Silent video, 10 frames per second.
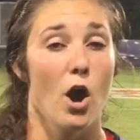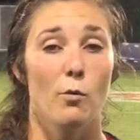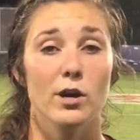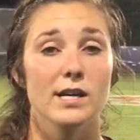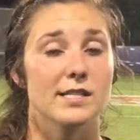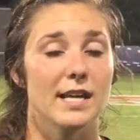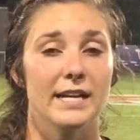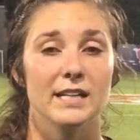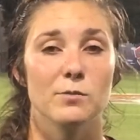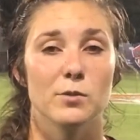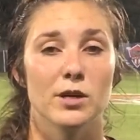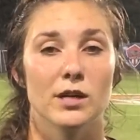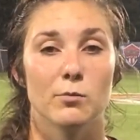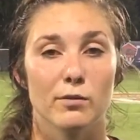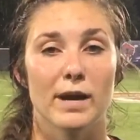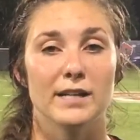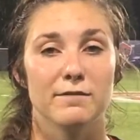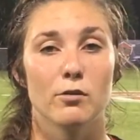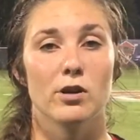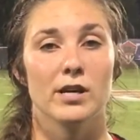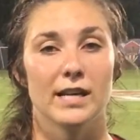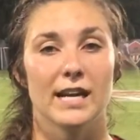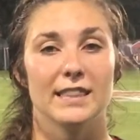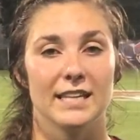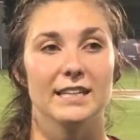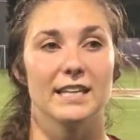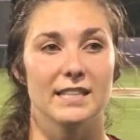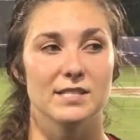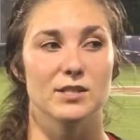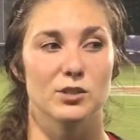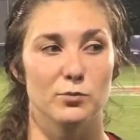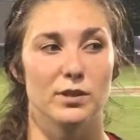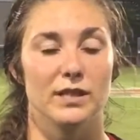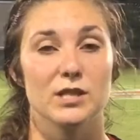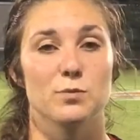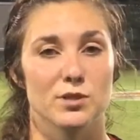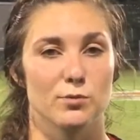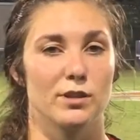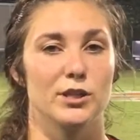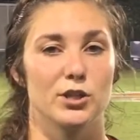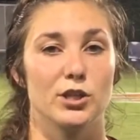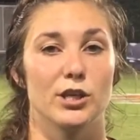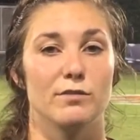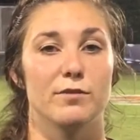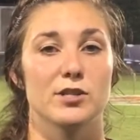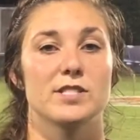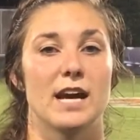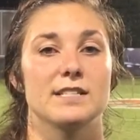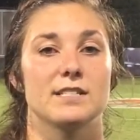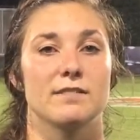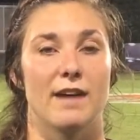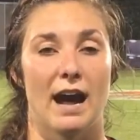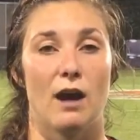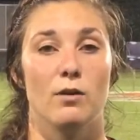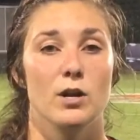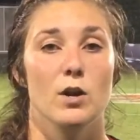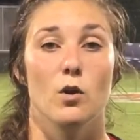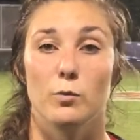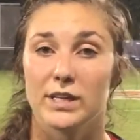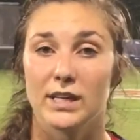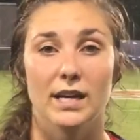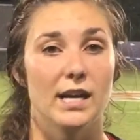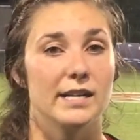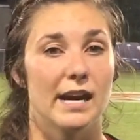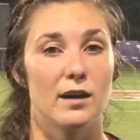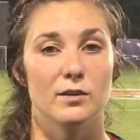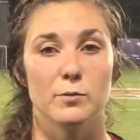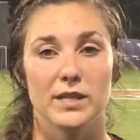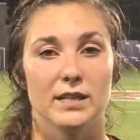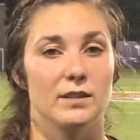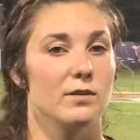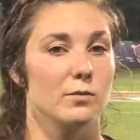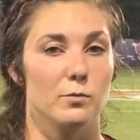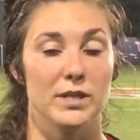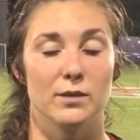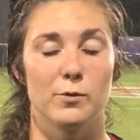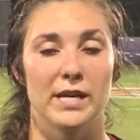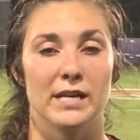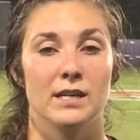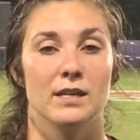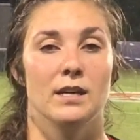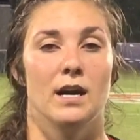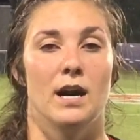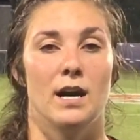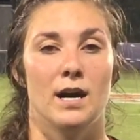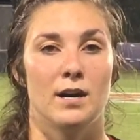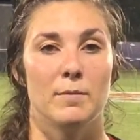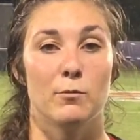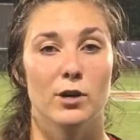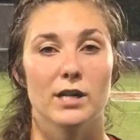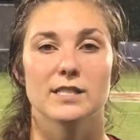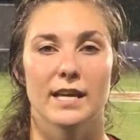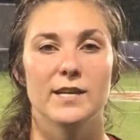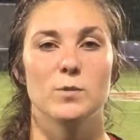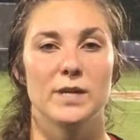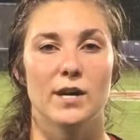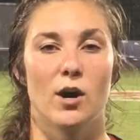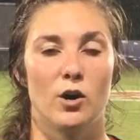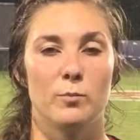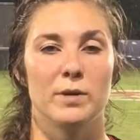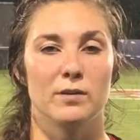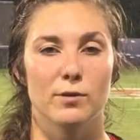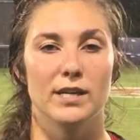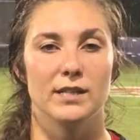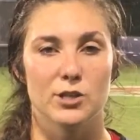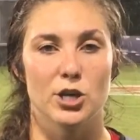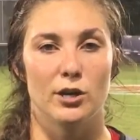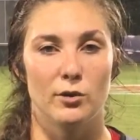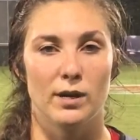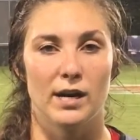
we're excited. We're we're ready for it, and I think that this is a really this was a really good first test of how we can gut it out and we can we can win. Um, and we're excited to be at home and ready to show